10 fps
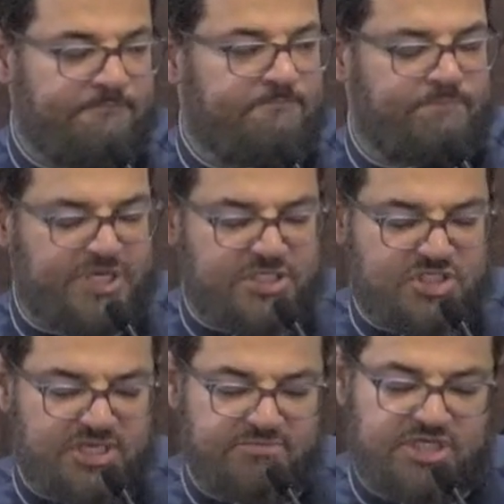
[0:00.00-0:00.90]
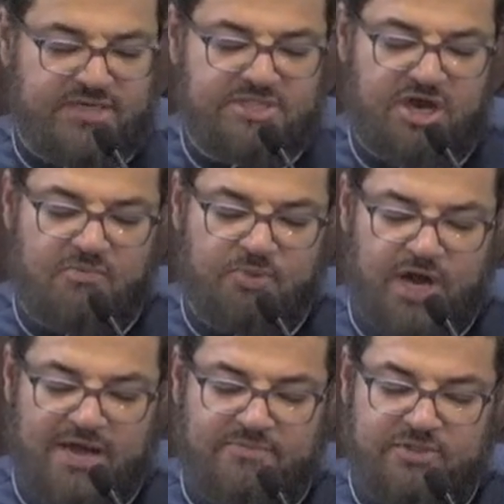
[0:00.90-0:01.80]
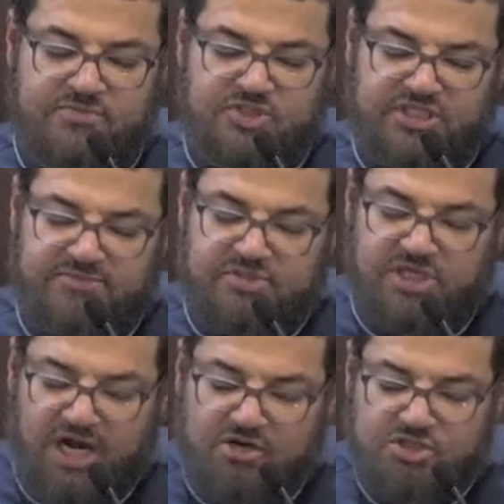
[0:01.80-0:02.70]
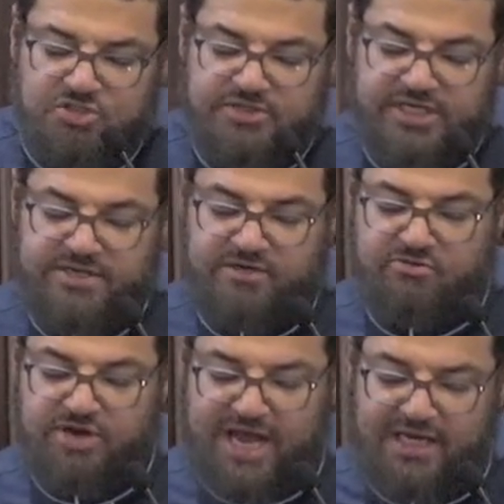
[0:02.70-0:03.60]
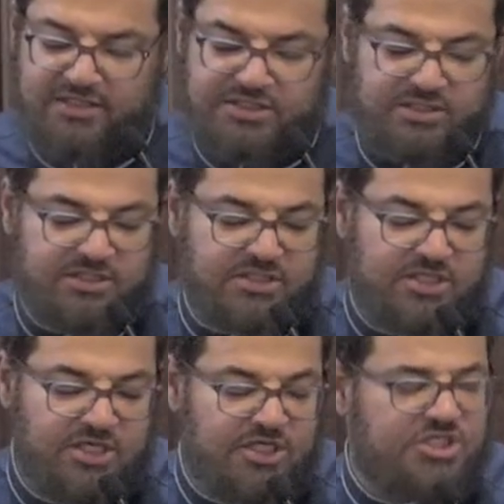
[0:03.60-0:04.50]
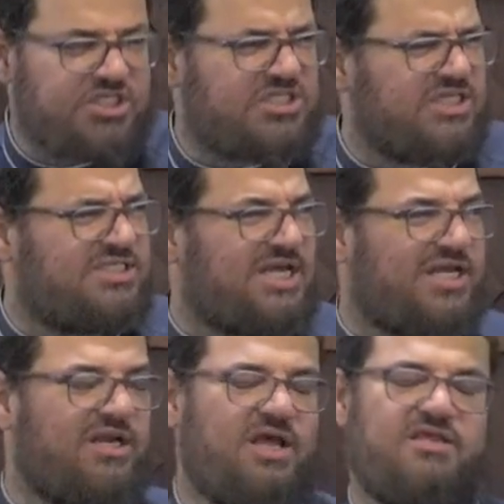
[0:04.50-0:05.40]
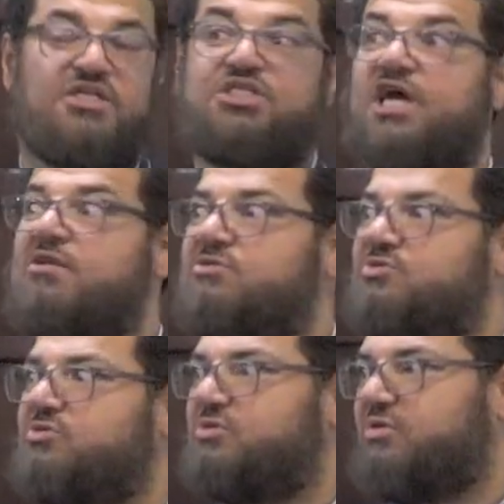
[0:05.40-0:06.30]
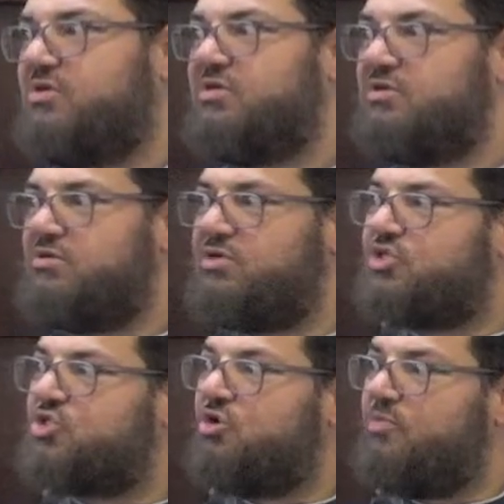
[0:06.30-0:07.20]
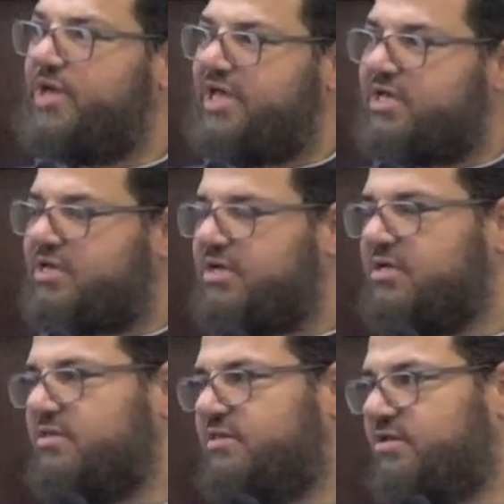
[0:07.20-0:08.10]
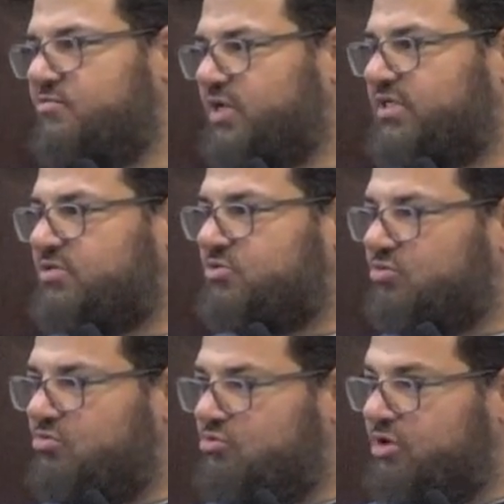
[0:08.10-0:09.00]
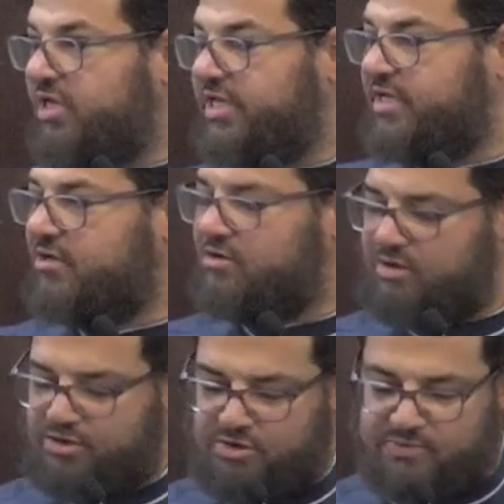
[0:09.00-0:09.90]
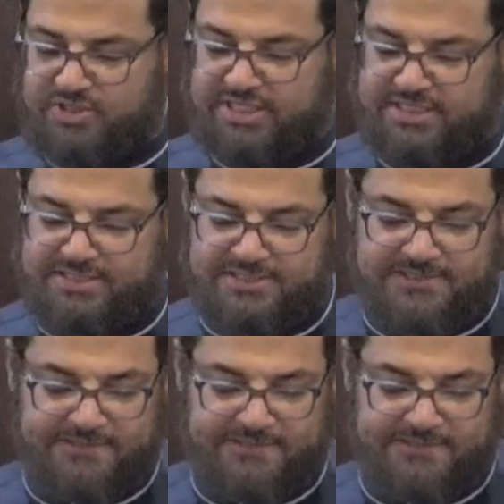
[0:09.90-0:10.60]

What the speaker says: Because sometimes our problem seems larger than their reality. Just exactly like the shadows. Looks so big than what is really it represents.